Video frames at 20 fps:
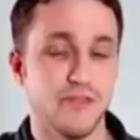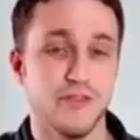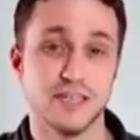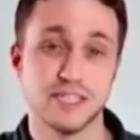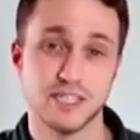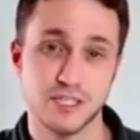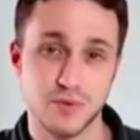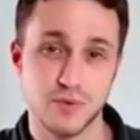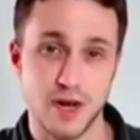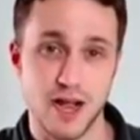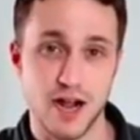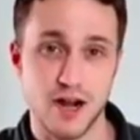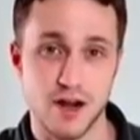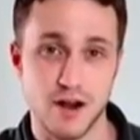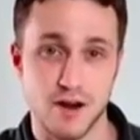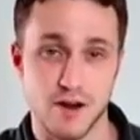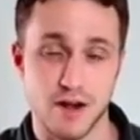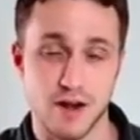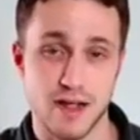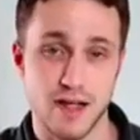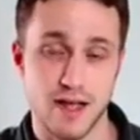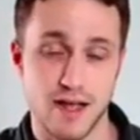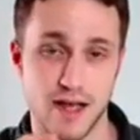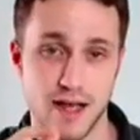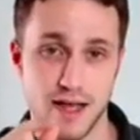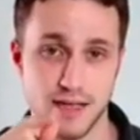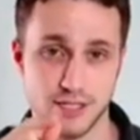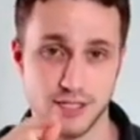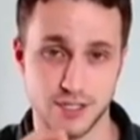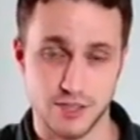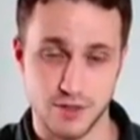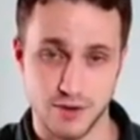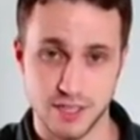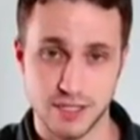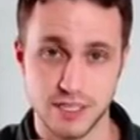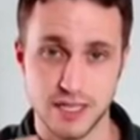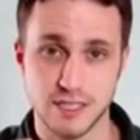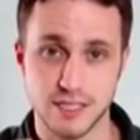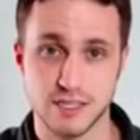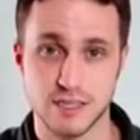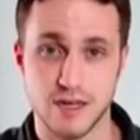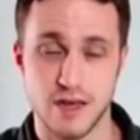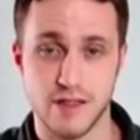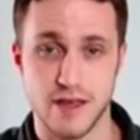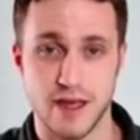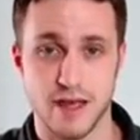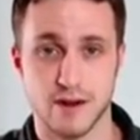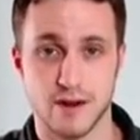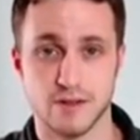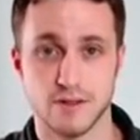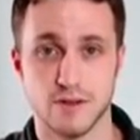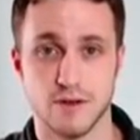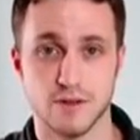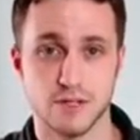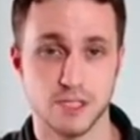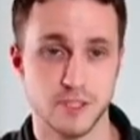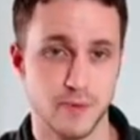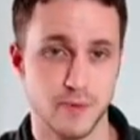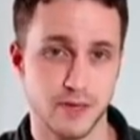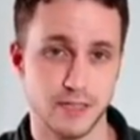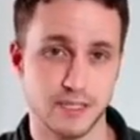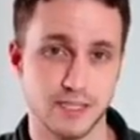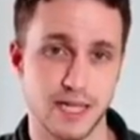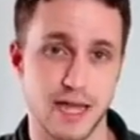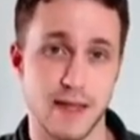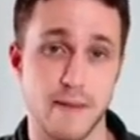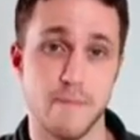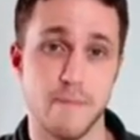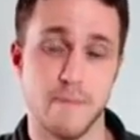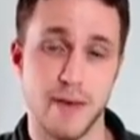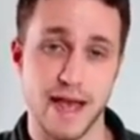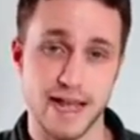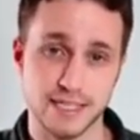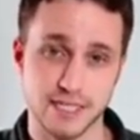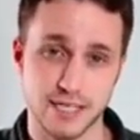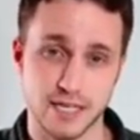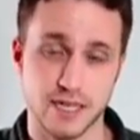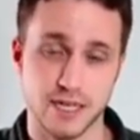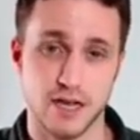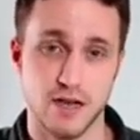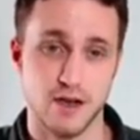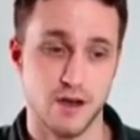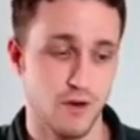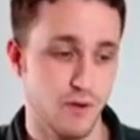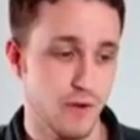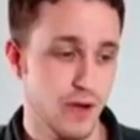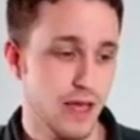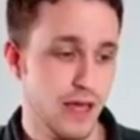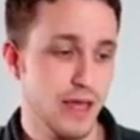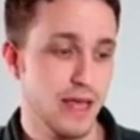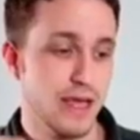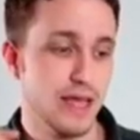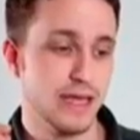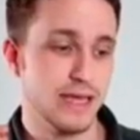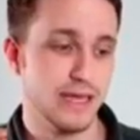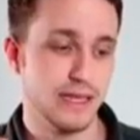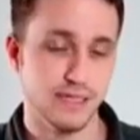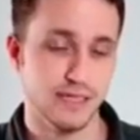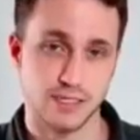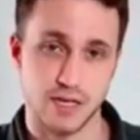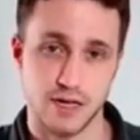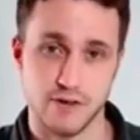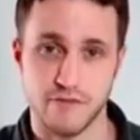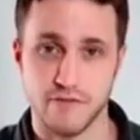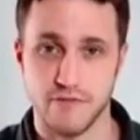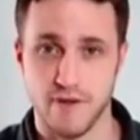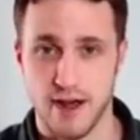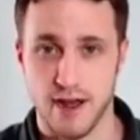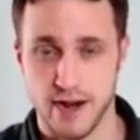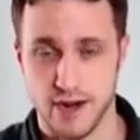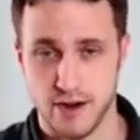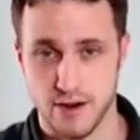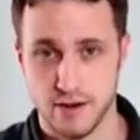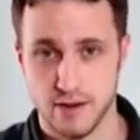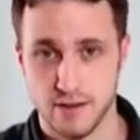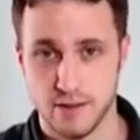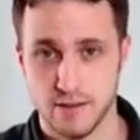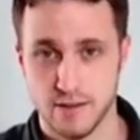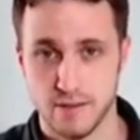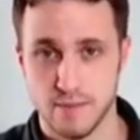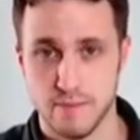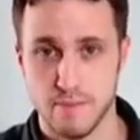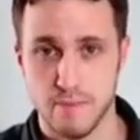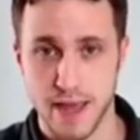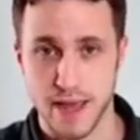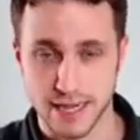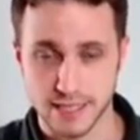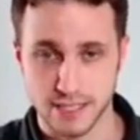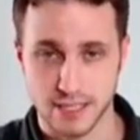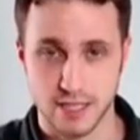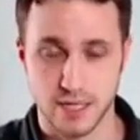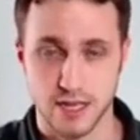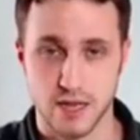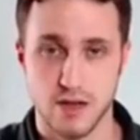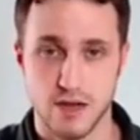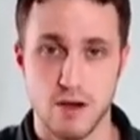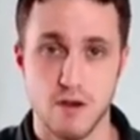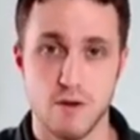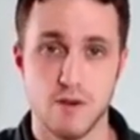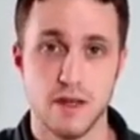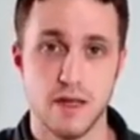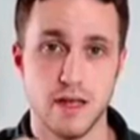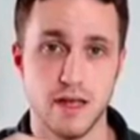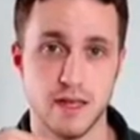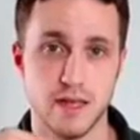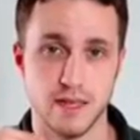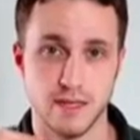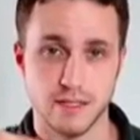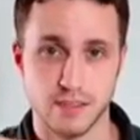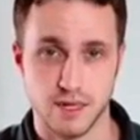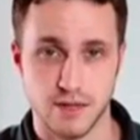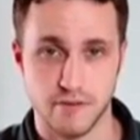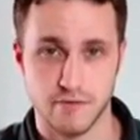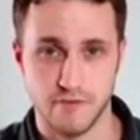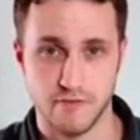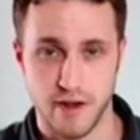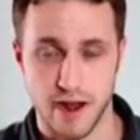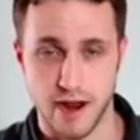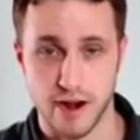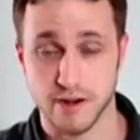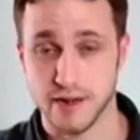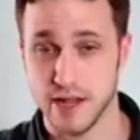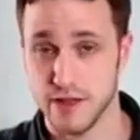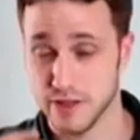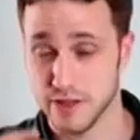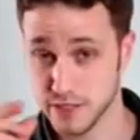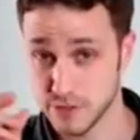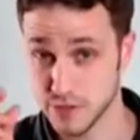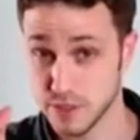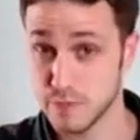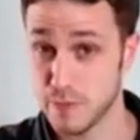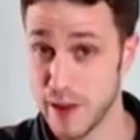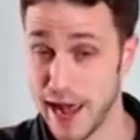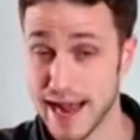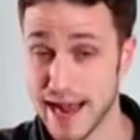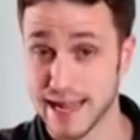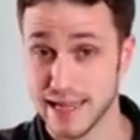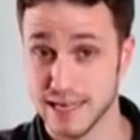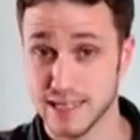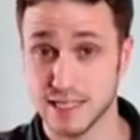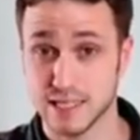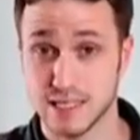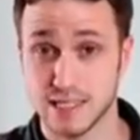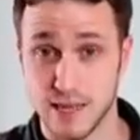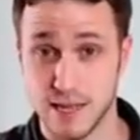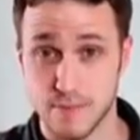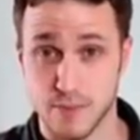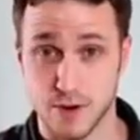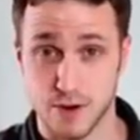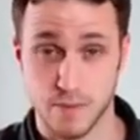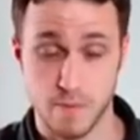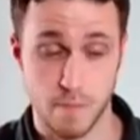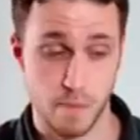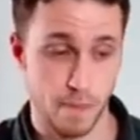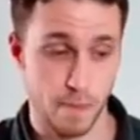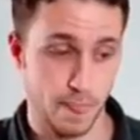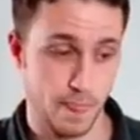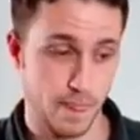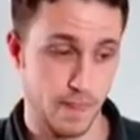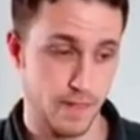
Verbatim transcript: This is what I heard. As soon as I saw that, I heard the Holy Spirit say, Mexico is on fire. Mexico is on fire. Now, this was back in December,